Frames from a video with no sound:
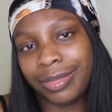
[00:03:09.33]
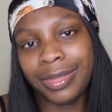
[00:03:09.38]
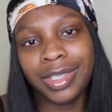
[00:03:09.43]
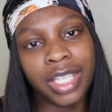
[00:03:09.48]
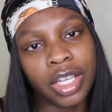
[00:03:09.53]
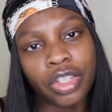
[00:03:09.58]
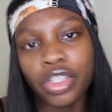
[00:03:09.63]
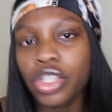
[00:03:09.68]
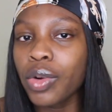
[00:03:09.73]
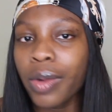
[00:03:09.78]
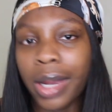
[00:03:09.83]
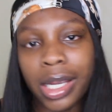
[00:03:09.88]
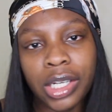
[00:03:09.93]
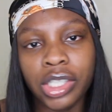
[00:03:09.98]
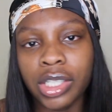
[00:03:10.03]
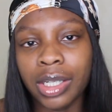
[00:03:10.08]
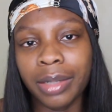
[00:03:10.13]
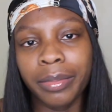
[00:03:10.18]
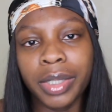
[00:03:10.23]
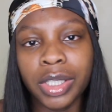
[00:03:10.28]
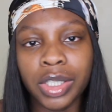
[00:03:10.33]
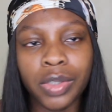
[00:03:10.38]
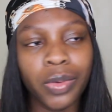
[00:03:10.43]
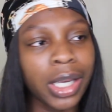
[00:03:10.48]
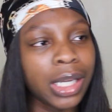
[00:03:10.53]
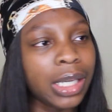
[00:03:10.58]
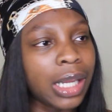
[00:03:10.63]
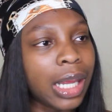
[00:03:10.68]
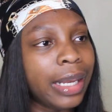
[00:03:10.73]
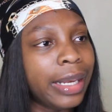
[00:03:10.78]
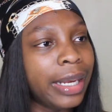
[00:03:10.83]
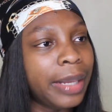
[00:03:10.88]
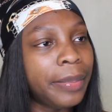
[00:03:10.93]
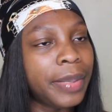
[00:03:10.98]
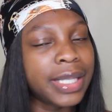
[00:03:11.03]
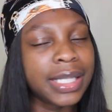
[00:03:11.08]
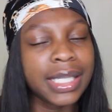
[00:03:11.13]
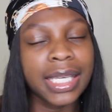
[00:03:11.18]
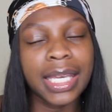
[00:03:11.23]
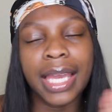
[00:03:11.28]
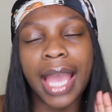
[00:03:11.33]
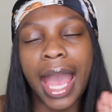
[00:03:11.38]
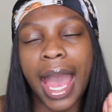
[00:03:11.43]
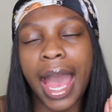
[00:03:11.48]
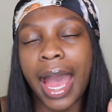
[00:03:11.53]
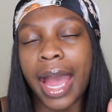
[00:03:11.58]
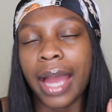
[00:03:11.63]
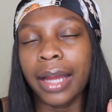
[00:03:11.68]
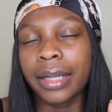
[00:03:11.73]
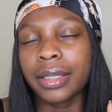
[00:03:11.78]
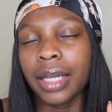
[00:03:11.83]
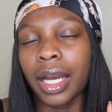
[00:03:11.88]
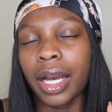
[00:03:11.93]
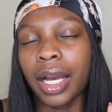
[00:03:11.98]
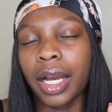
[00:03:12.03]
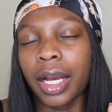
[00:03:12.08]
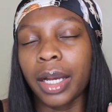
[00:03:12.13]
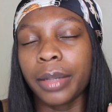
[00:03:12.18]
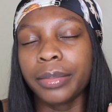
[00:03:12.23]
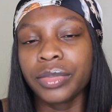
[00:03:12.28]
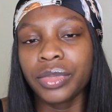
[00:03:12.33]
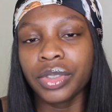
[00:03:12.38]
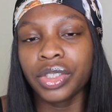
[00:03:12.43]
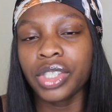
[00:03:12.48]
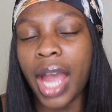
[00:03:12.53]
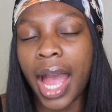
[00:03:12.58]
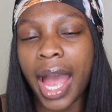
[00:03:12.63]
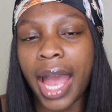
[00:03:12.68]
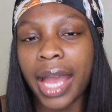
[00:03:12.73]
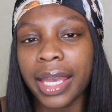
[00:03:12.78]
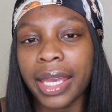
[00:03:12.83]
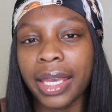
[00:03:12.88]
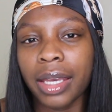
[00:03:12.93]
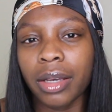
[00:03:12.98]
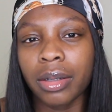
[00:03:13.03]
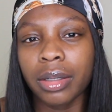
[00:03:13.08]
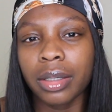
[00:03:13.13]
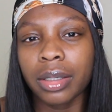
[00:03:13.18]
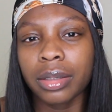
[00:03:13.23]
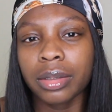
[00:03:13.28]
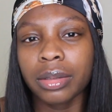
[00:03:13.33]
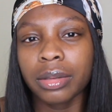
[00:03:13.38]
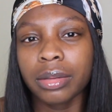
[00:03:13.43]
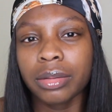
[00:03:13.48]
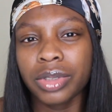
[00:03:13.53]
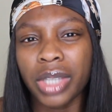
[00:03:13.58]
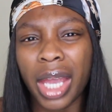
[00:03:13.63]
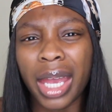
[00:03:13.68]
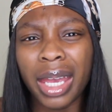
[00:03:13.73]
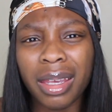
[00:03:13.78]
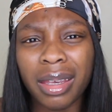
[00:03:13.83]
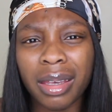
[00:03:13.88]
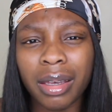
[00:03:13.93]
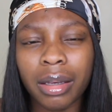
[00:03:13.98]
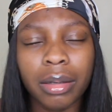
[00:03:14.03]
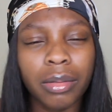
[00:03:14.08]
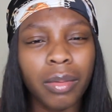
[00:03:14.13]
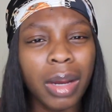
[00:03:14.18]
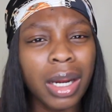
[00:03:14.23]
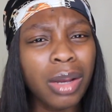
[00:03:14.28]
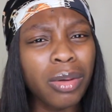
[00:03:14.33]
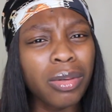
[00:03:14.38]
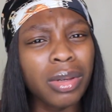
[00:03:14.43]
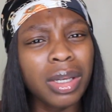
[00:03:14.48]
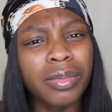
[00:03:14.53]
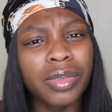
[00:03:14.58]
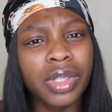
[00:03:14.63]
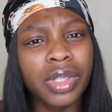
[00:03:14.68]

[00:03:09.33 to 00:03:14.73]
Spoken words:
situation between Liberty and Jake and